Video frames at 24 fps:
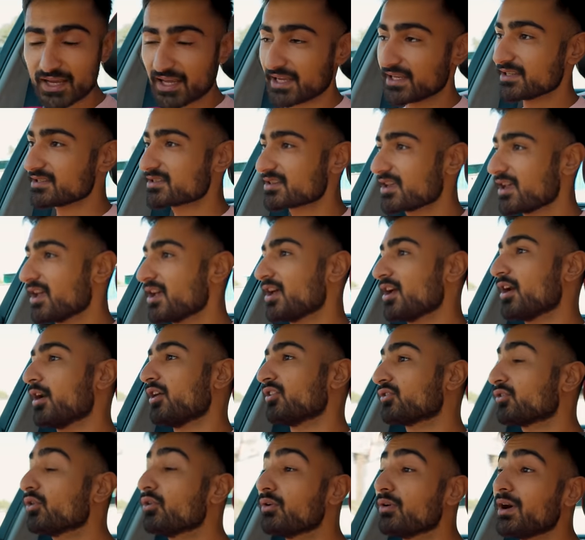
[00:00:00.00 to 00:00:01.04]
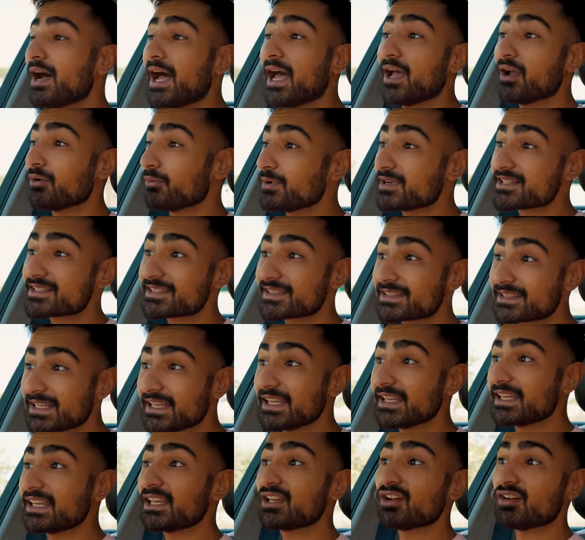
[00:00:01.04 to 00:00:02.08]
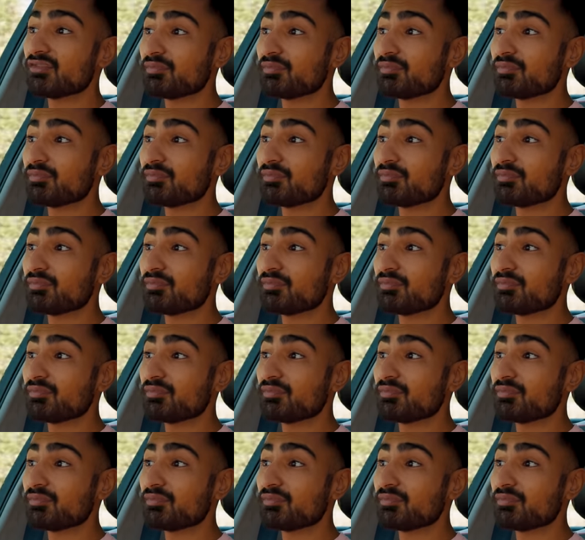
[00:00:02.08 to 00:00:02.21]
guys. So I was thinking